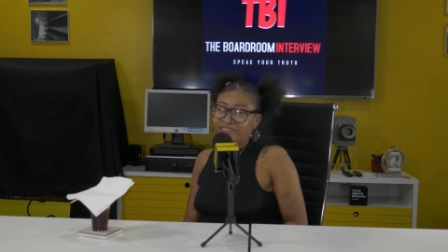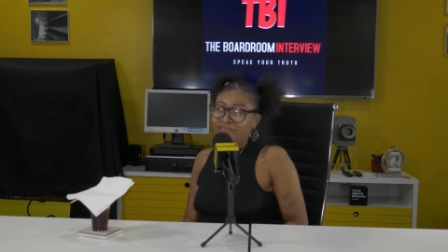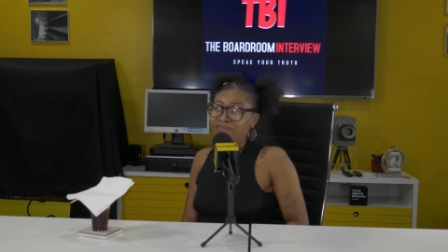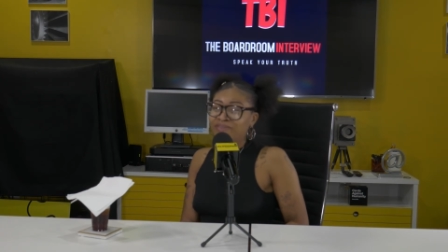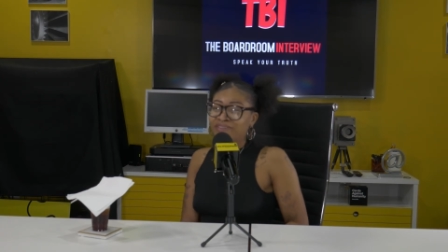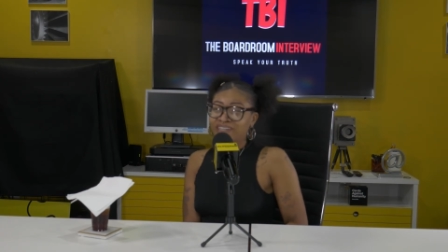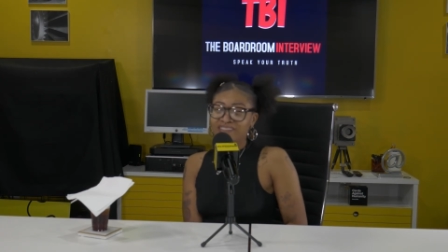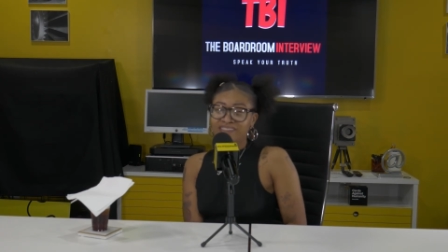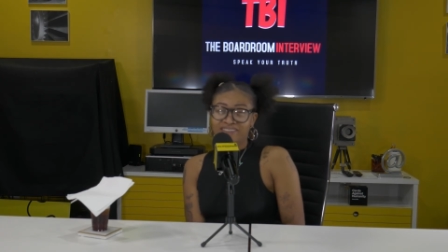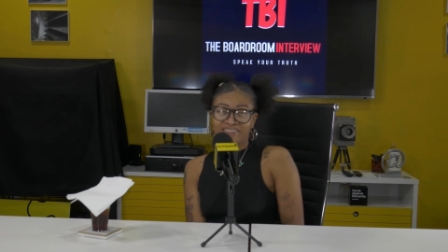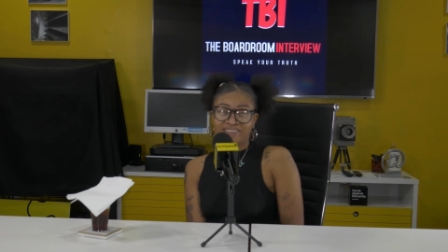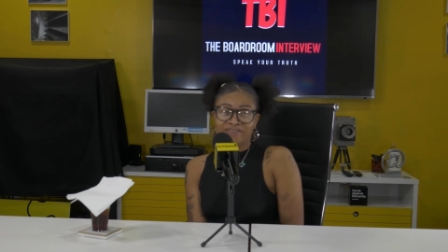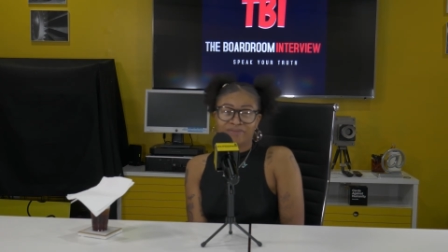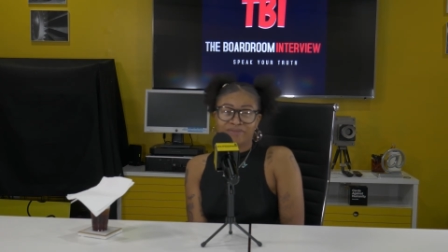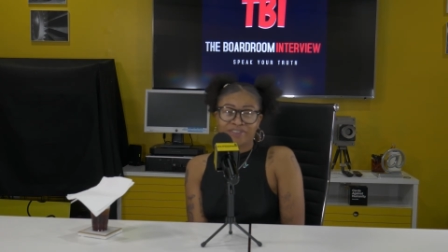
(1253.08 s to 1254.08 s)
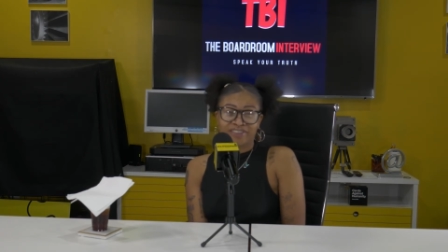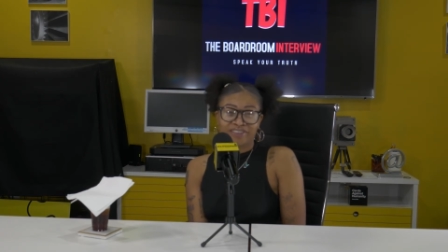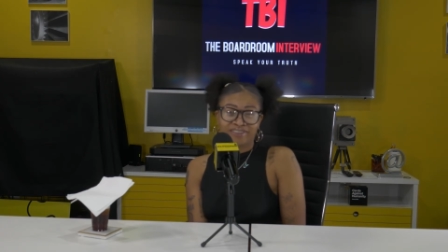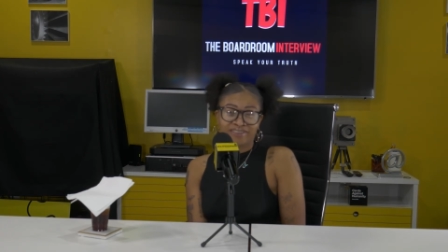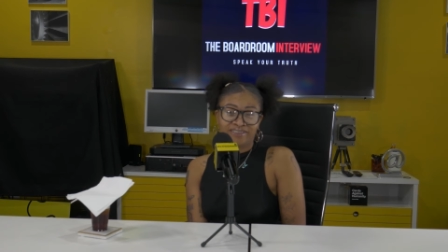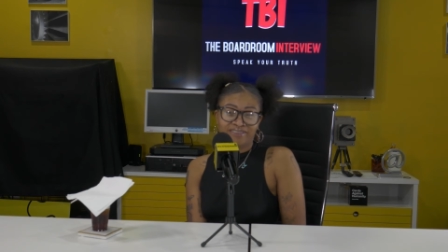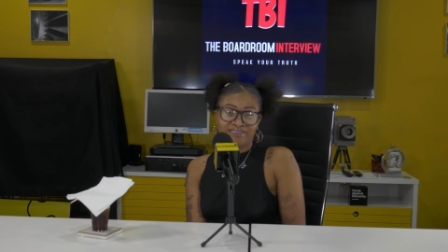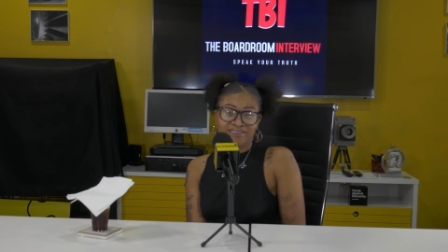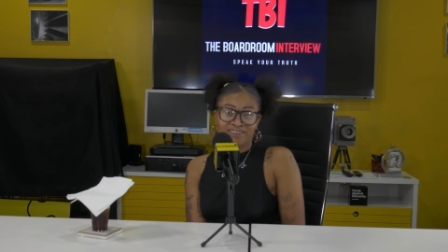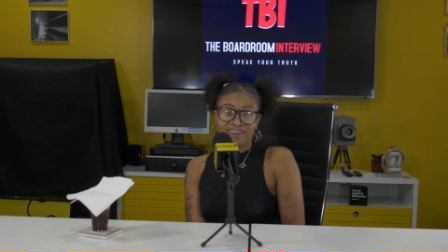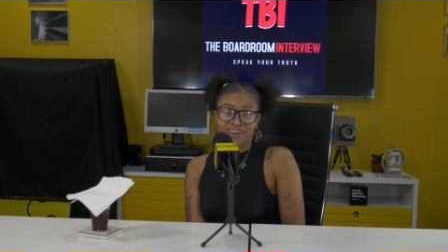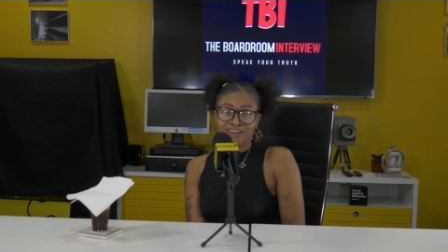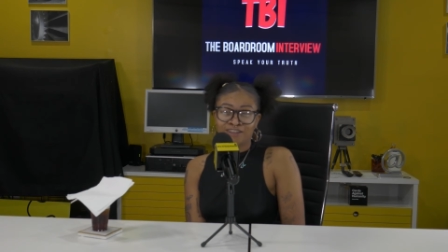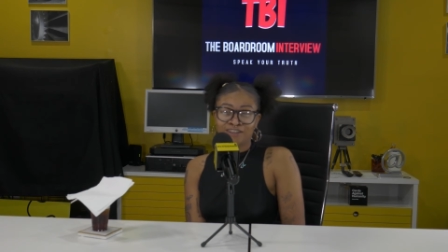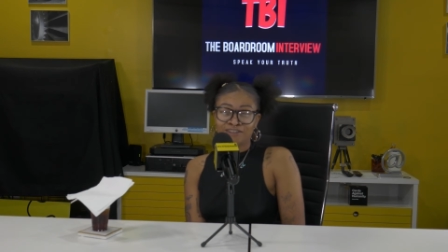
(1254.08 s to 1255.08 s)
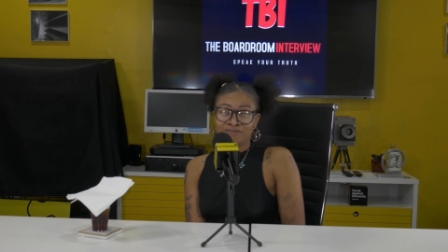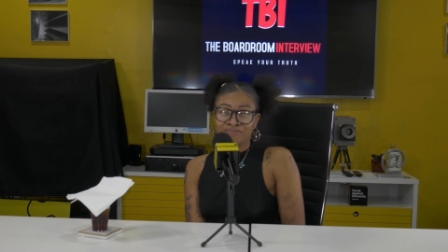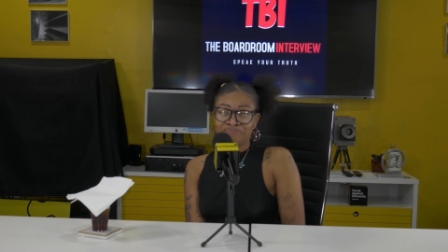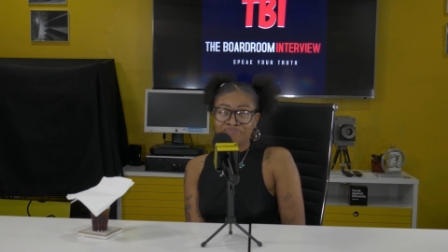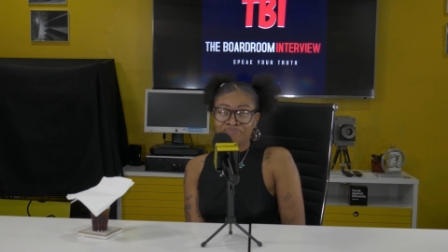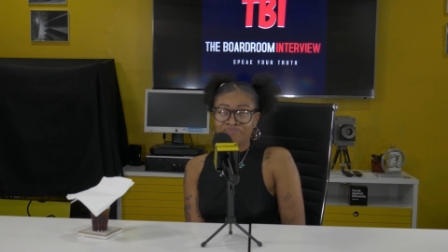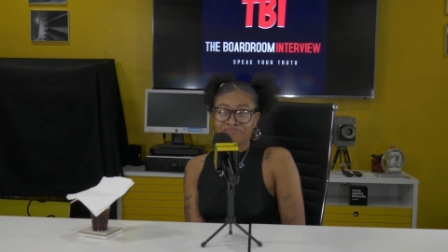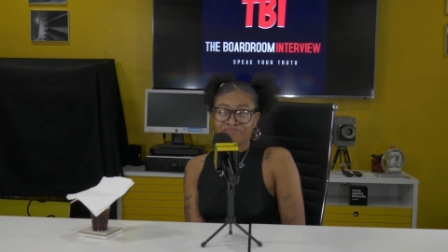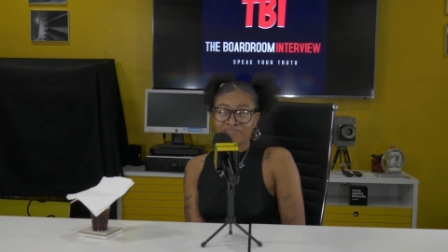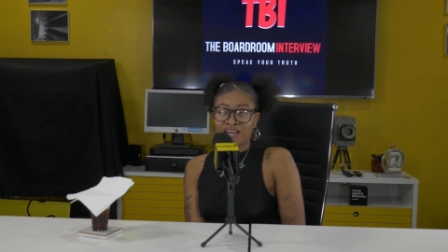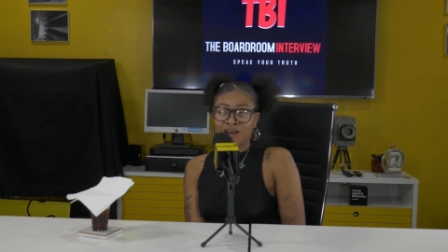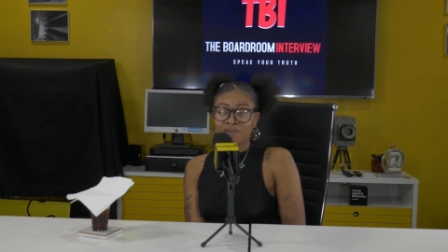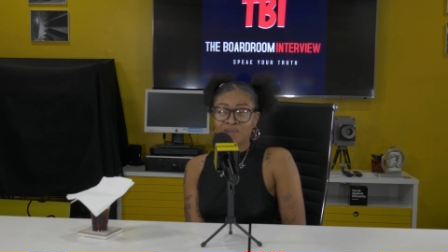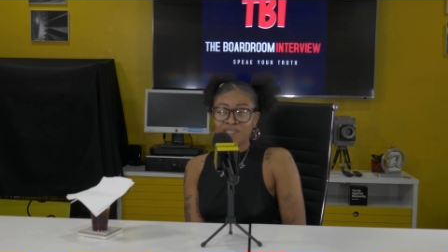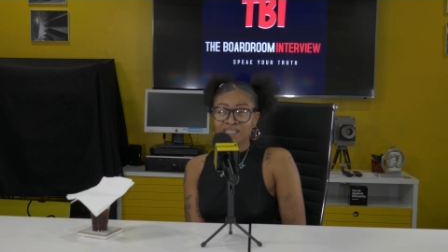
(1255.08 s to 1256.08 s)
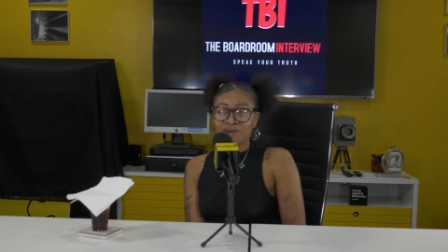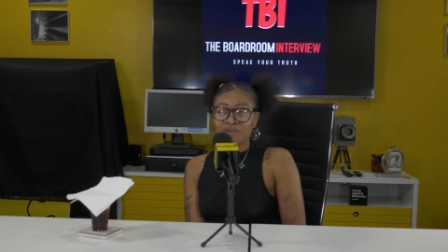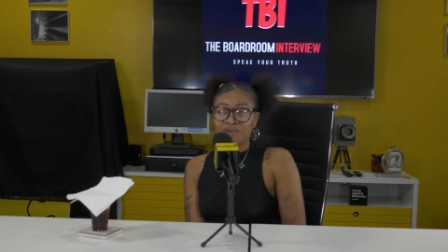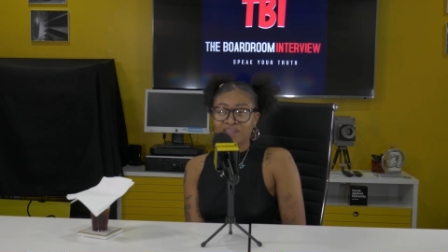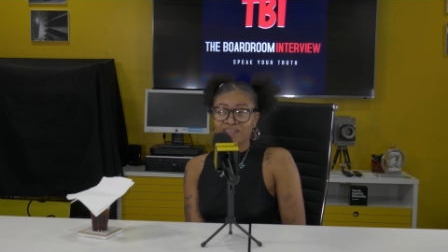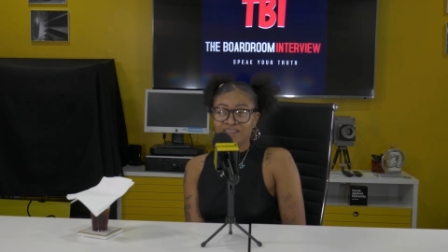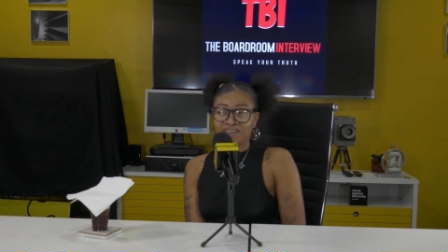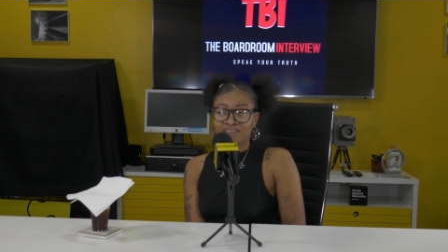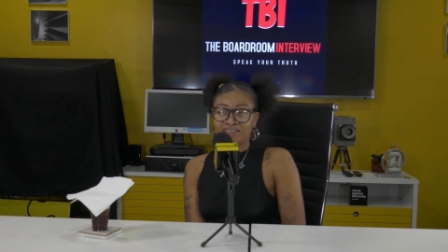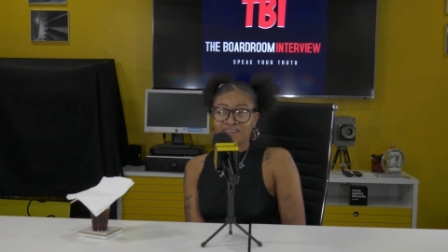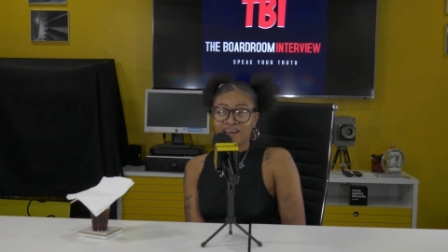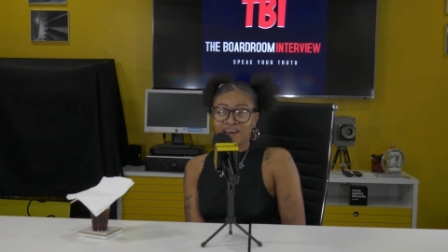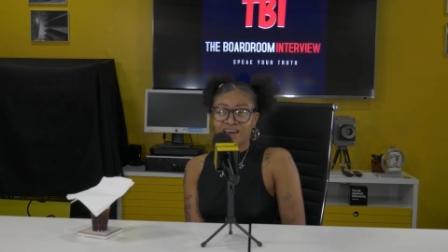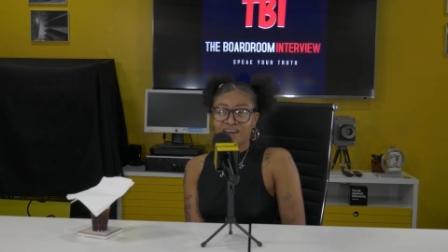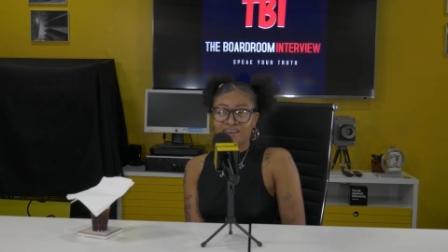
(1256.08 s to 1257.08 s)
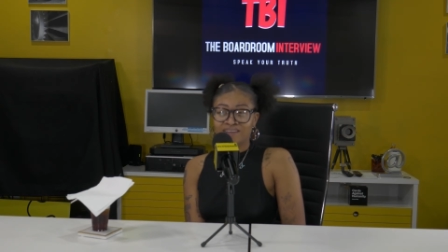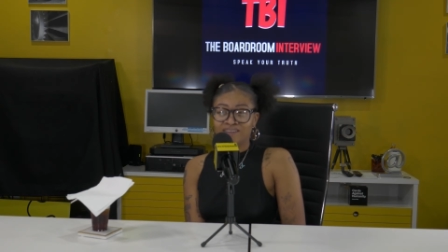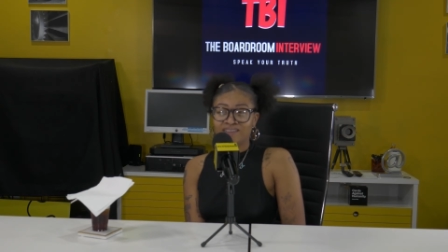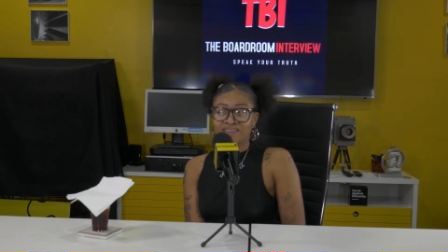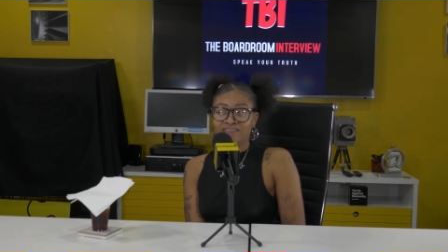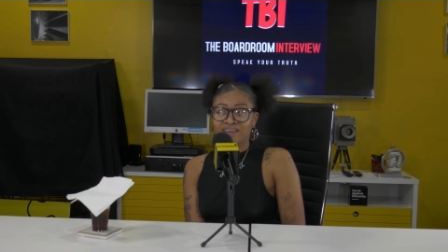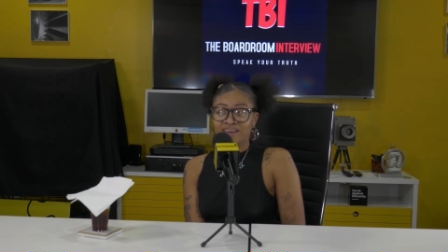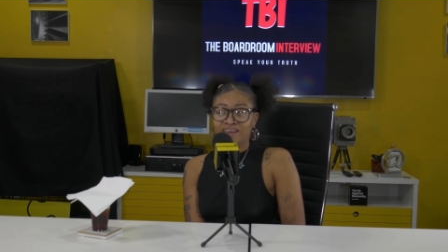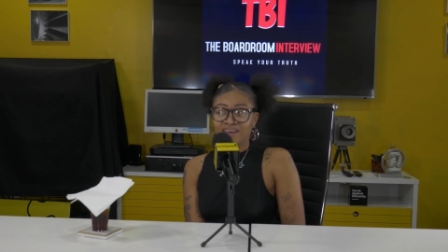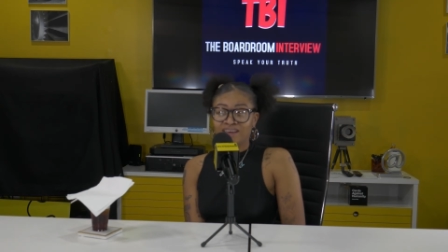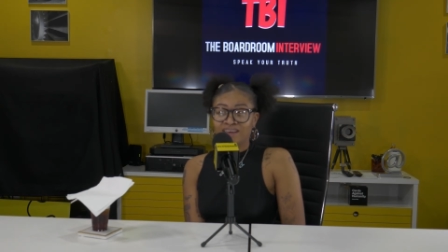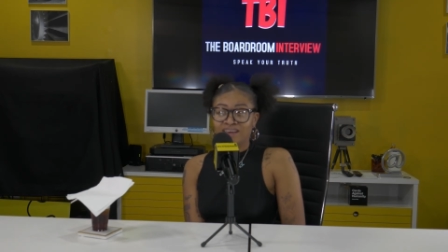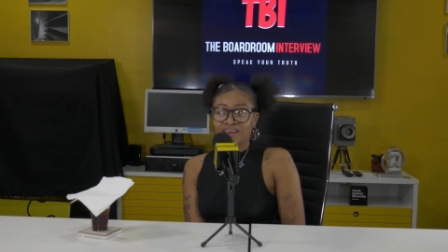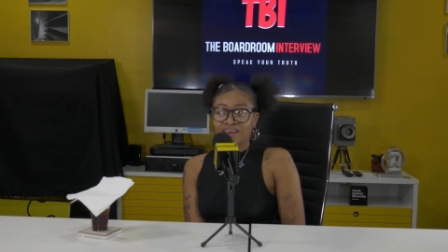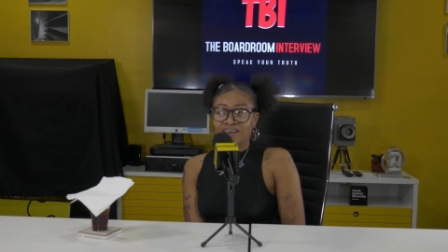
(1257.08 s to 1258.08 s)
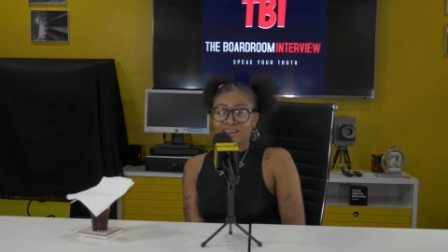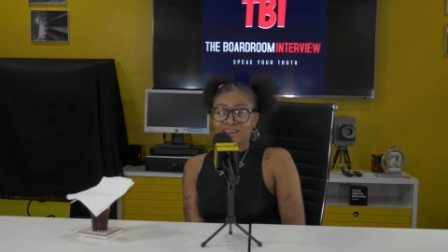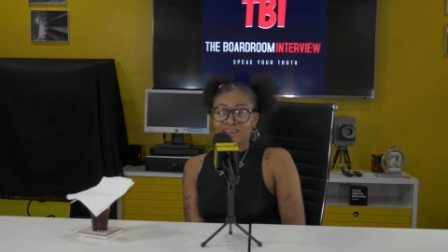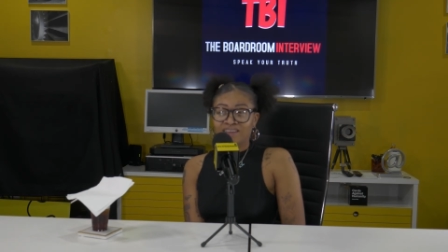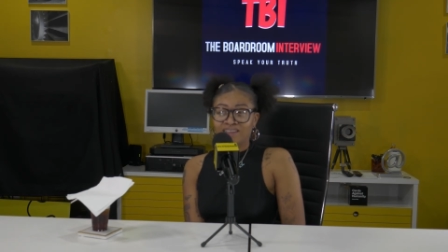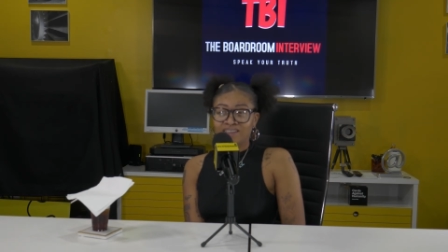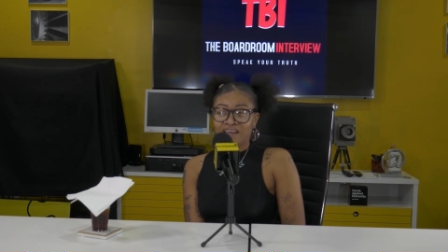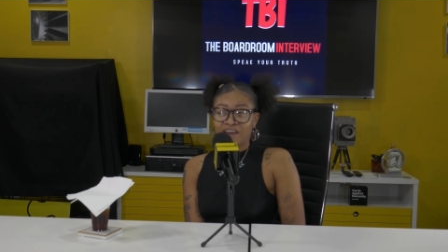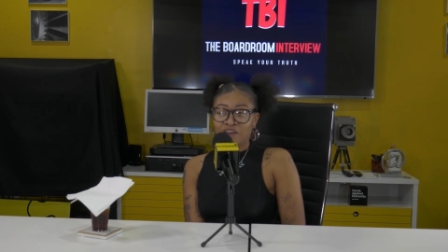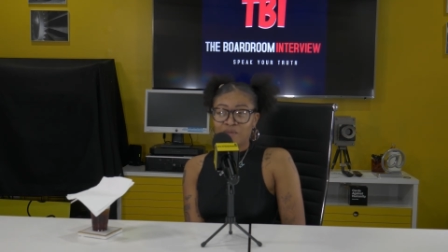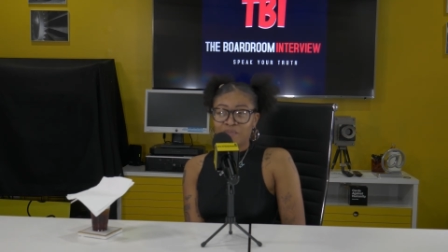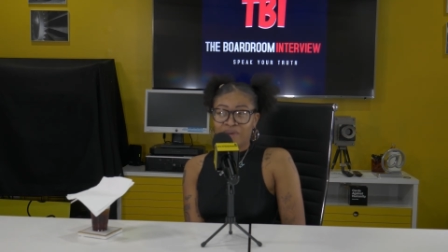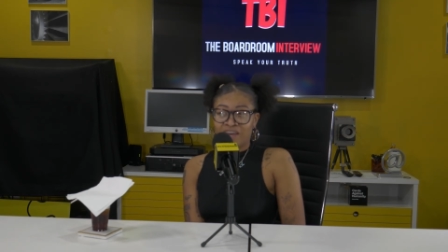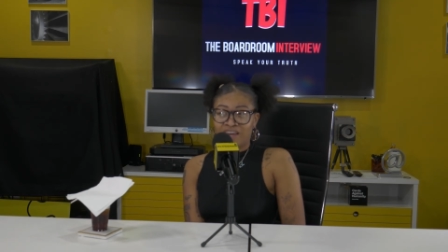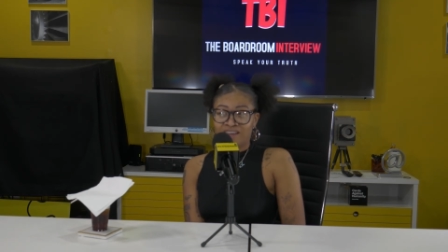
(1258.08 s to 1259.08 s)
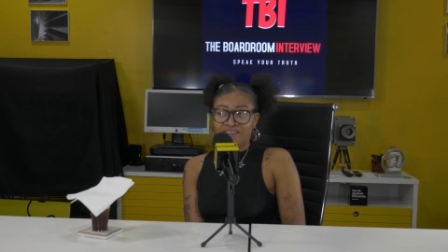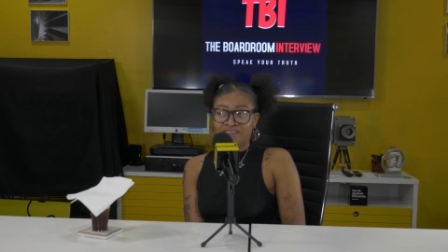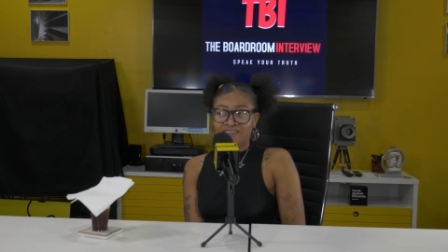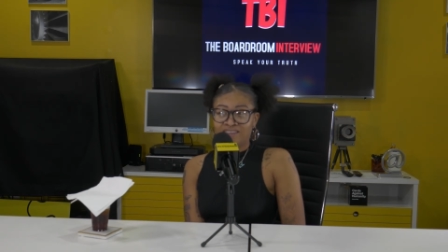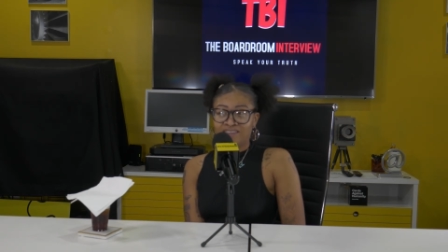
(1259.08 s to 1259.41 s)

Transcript: Ooh, that's a good one. Um, I would say Wendy's has the second best.